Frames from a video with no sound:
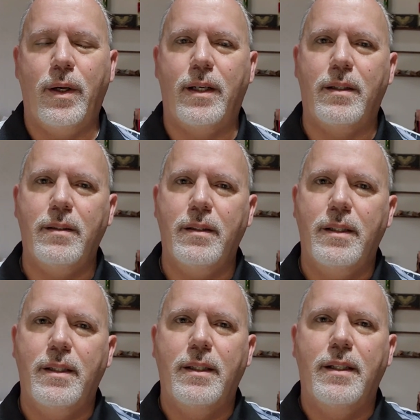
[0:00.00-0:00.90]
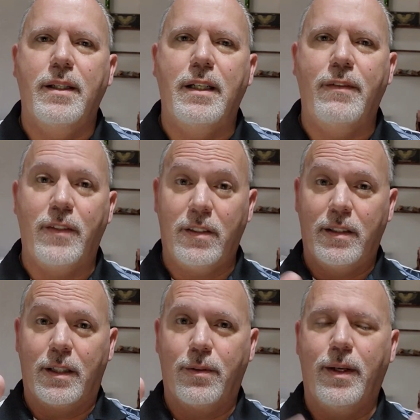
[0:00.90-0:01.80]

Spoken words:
Well, if you stick